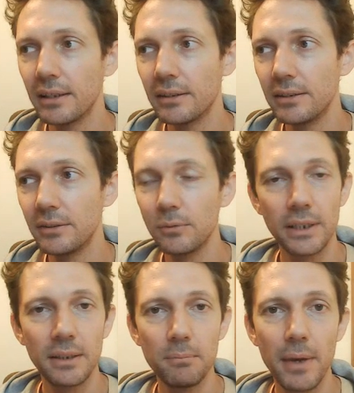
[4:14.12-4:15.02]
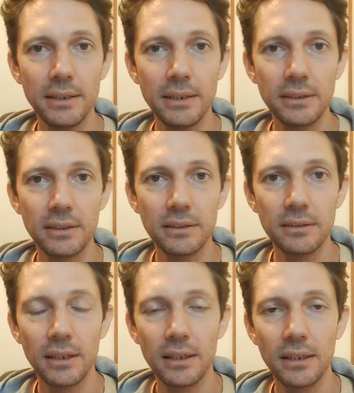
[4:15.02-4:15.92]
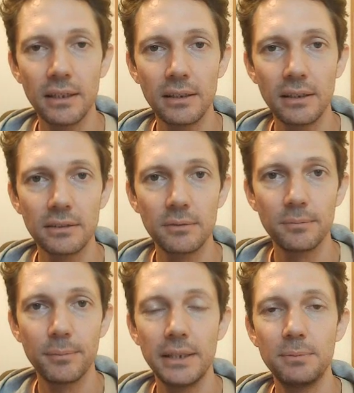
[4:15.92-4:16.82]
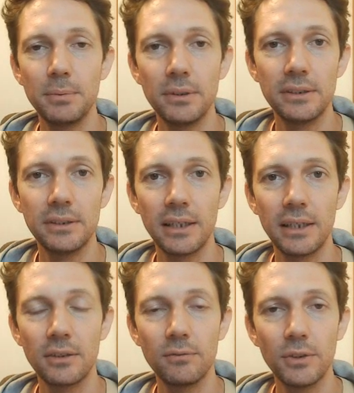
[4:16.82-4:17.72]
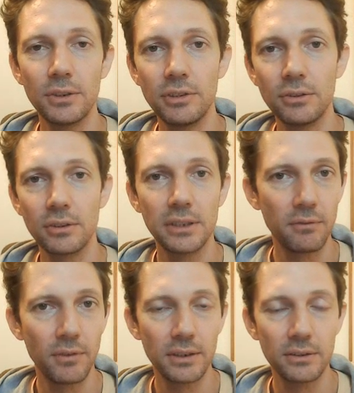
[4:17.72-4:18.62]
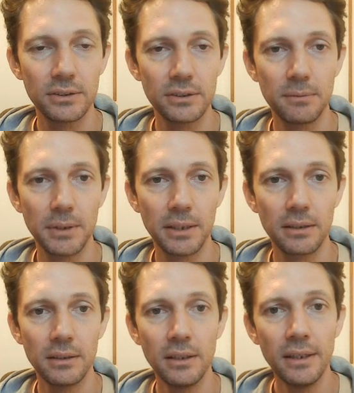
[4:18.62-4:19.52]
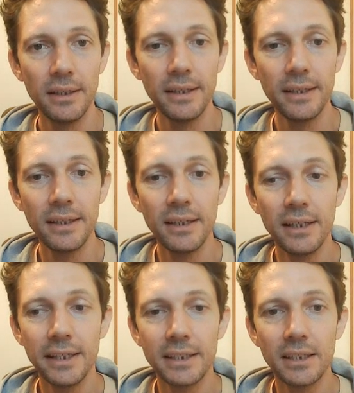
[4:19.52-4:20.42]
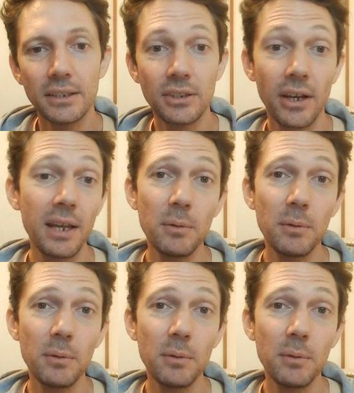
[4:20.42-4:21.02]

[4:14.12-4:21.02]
one of the major page builders like Convertri or ClickFunnels or something. So Aweber is